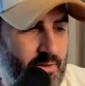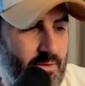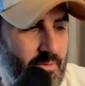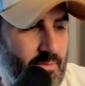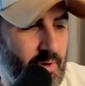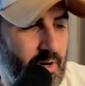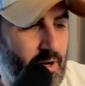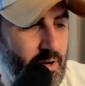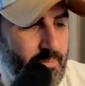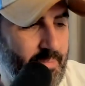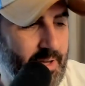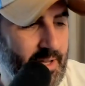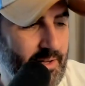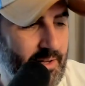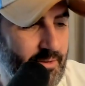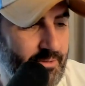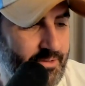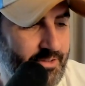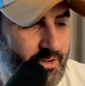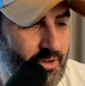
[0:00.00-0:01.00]
Well, I hope
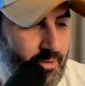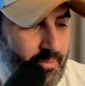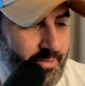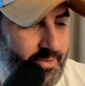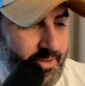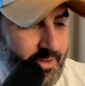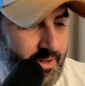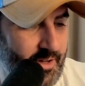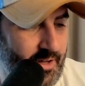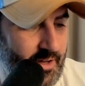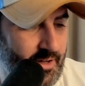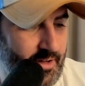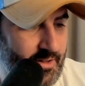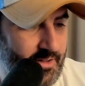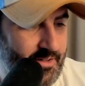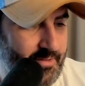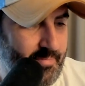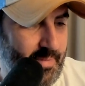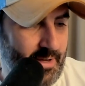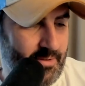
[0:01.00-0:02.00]
Elon stops
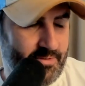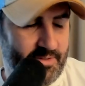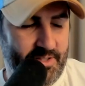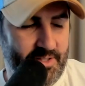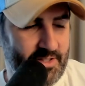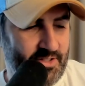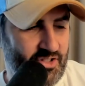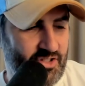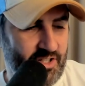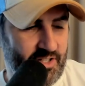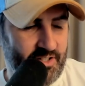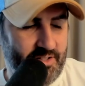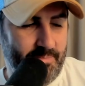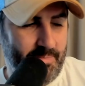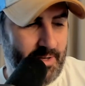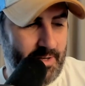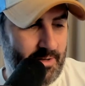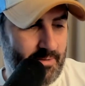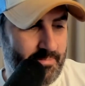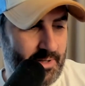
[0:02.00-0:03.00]
spouting shit
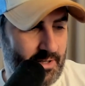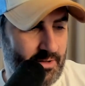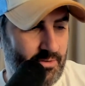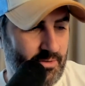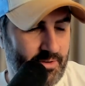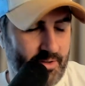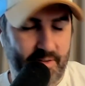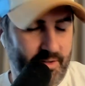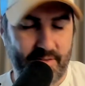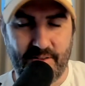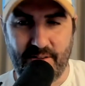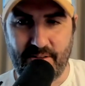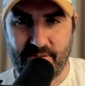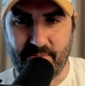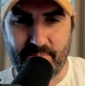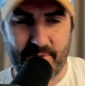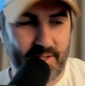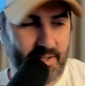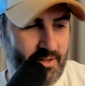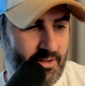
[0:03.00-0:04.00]
about Bitcoin, because it
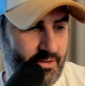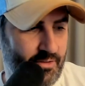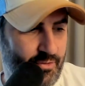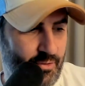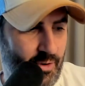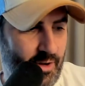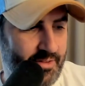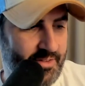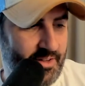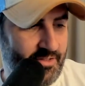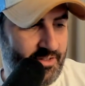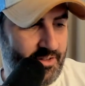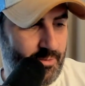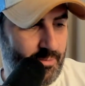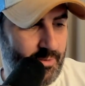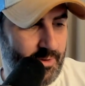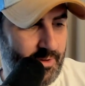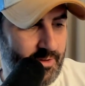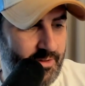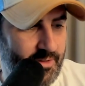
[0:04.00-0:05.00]
isn't particularly useful. I was actually
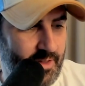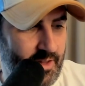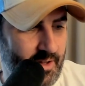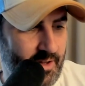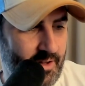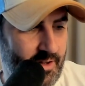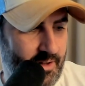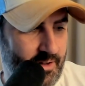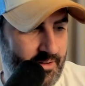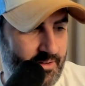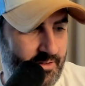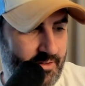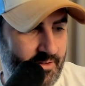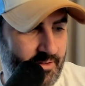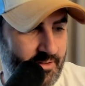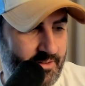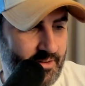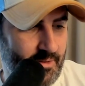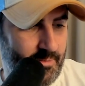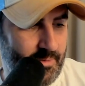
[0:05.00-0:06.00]
with
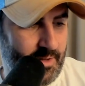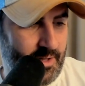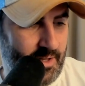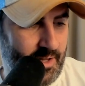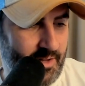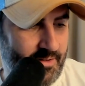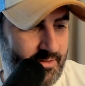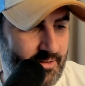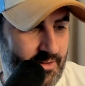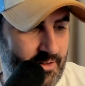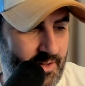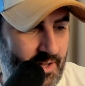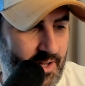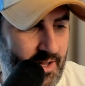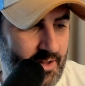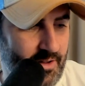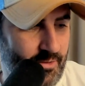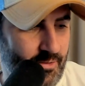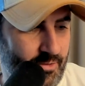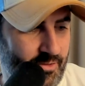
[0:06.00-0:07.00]
somebody
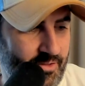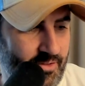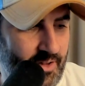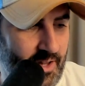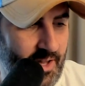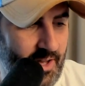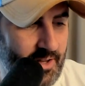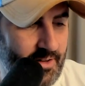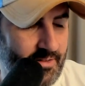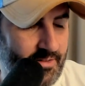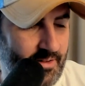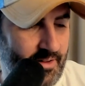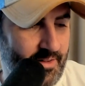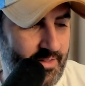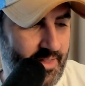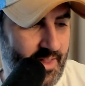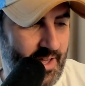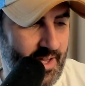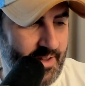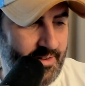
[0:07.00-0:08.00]
yesterday who said
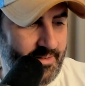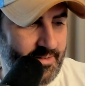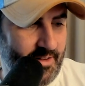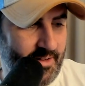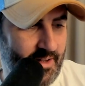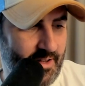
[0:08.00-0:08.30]
that